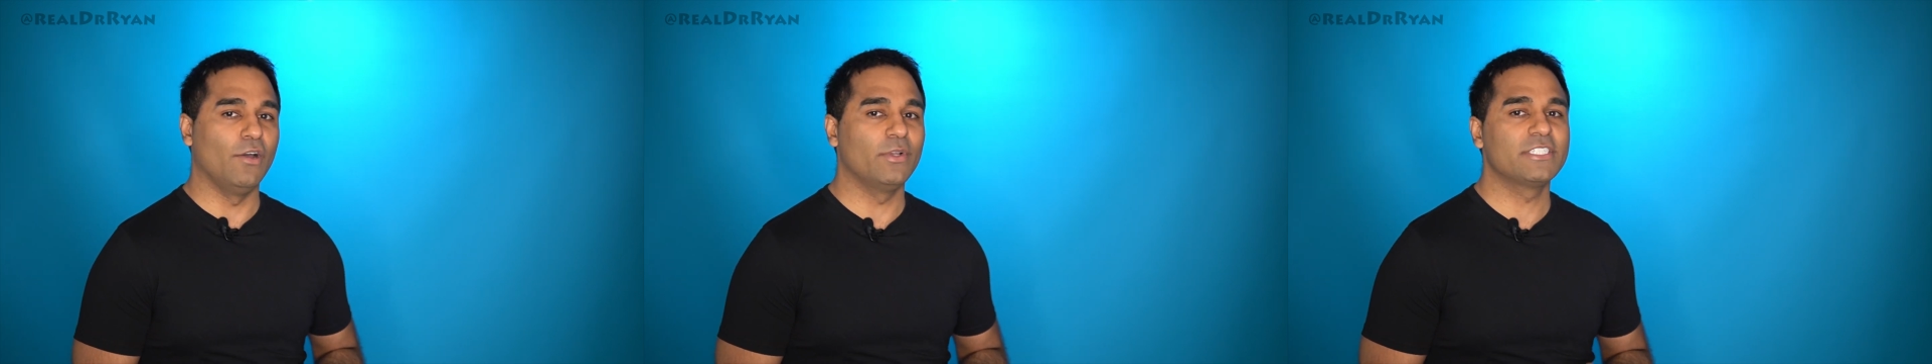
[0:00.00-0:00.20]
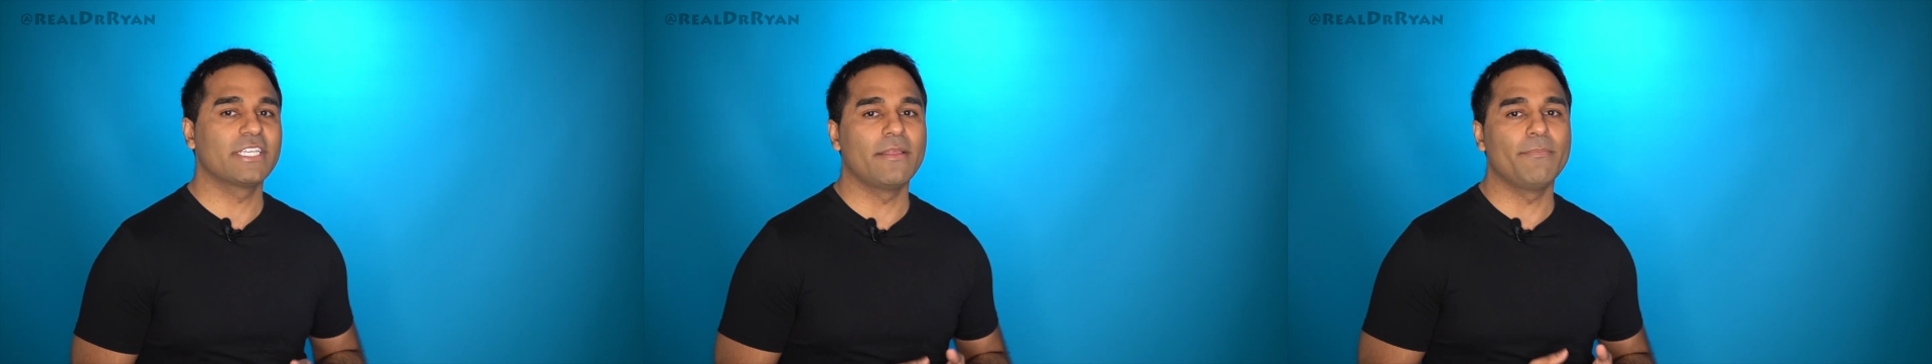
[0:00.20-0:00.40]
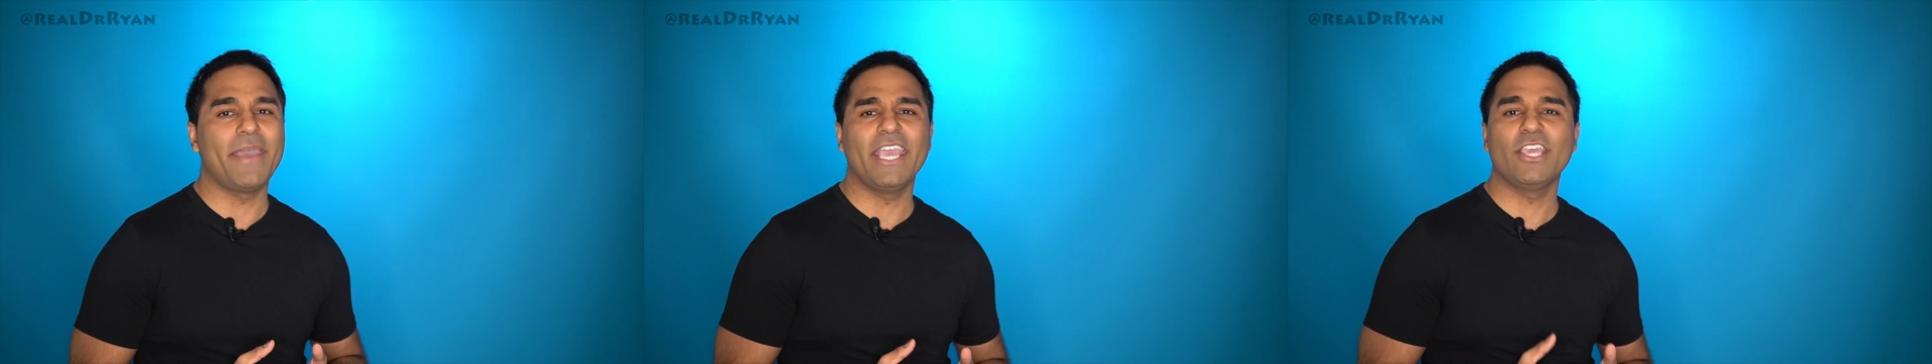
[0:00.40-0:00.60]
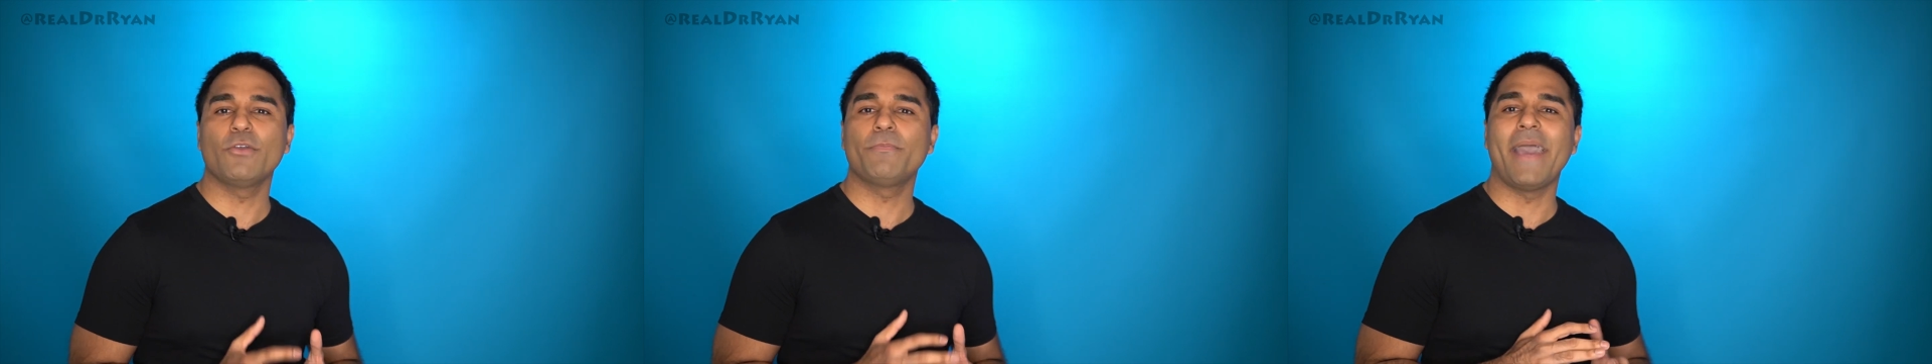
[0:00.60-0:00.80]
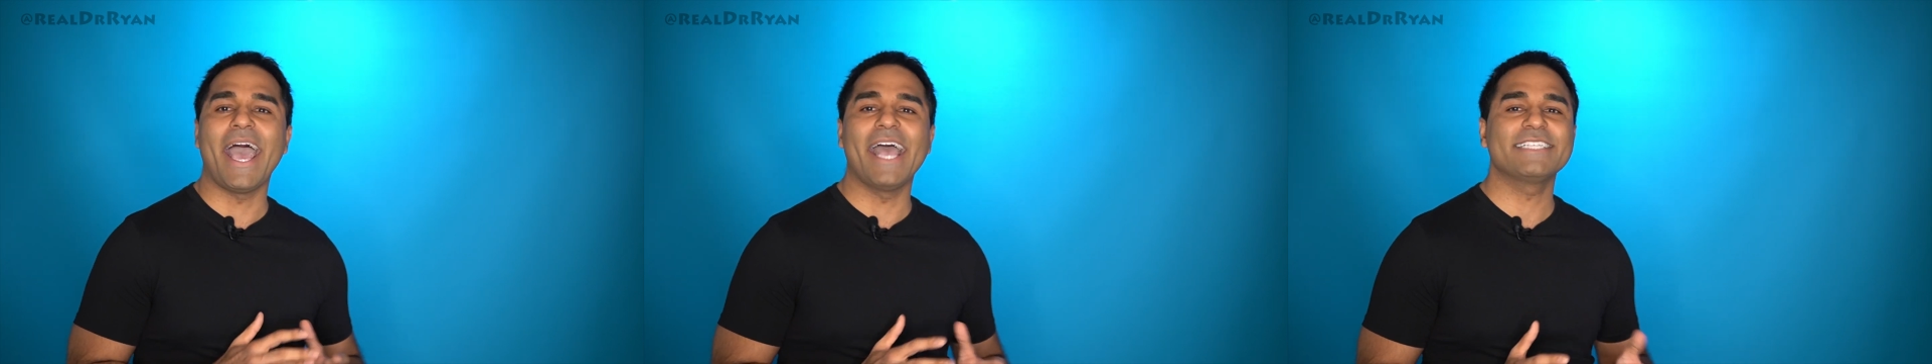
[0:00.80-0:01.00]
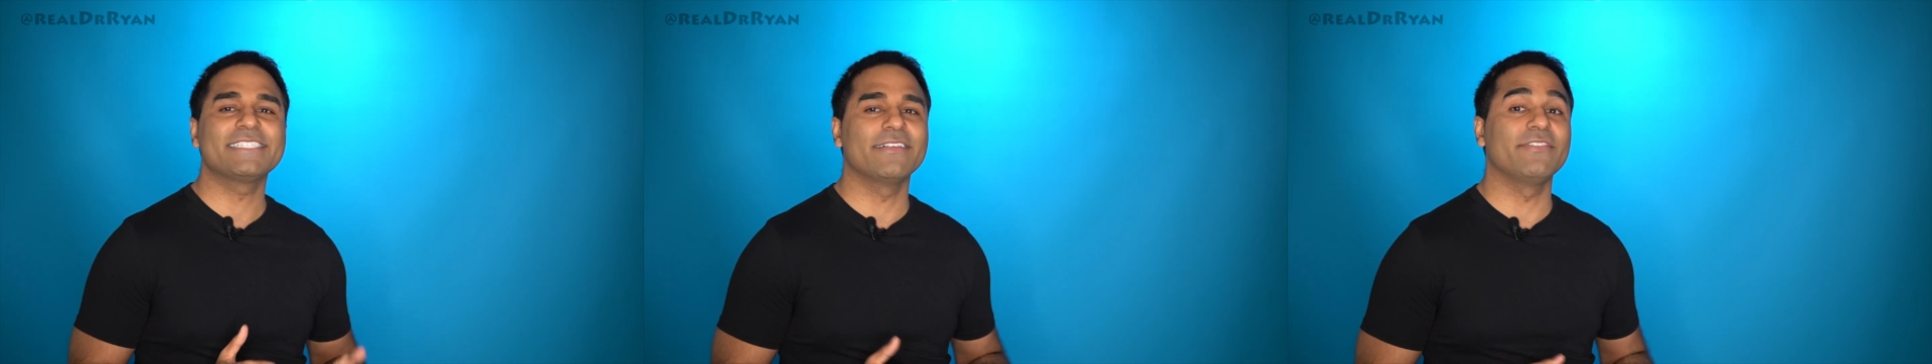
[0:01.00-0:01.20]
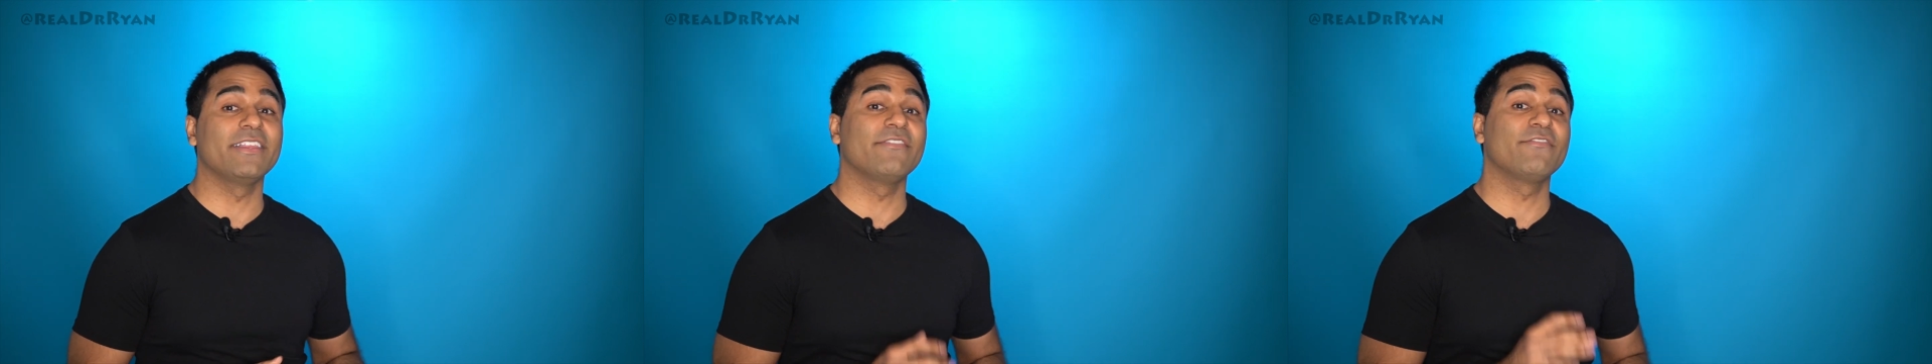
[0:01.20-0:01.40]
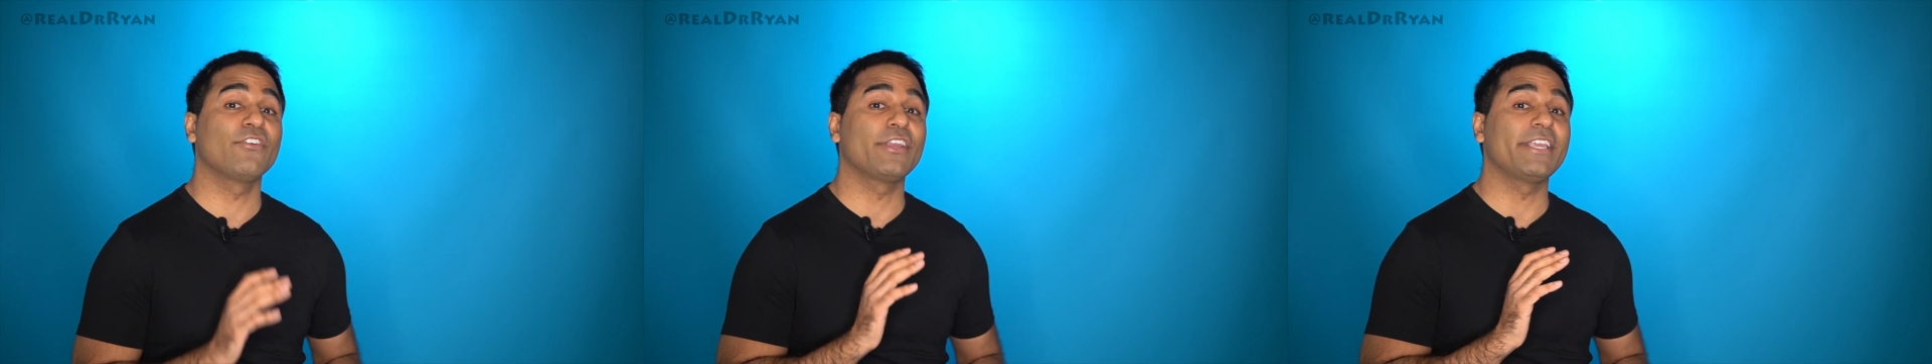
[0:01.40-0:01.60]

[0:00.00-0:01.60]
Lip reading: which can pay you passively for